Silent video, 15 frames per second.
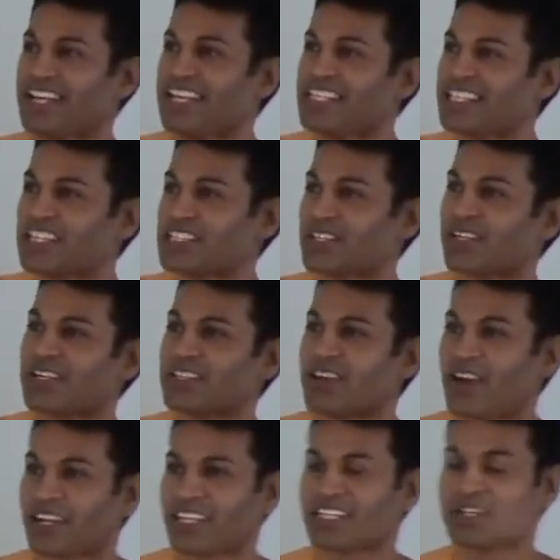is I started
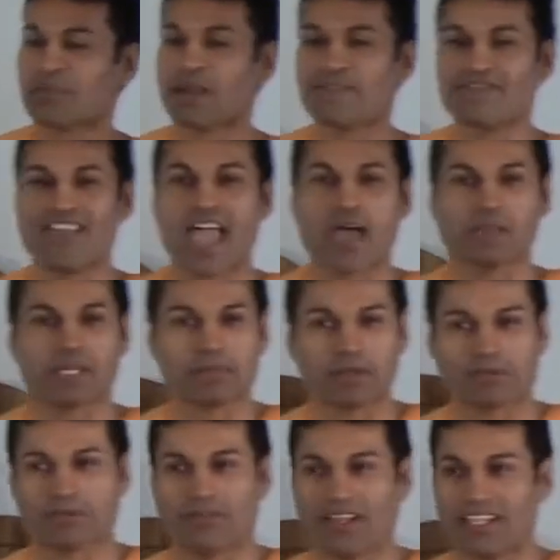talking to my family and
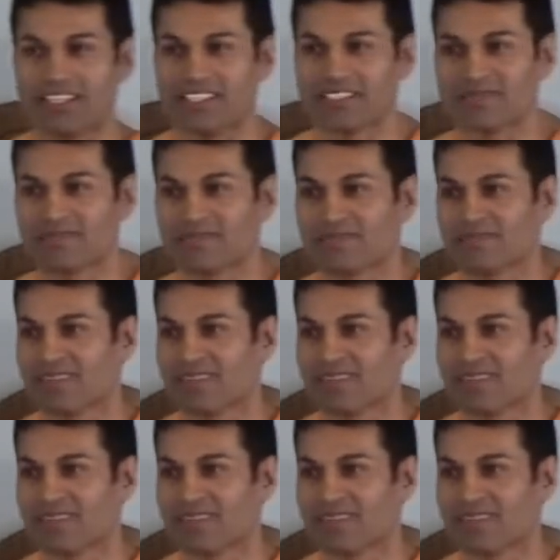my friends.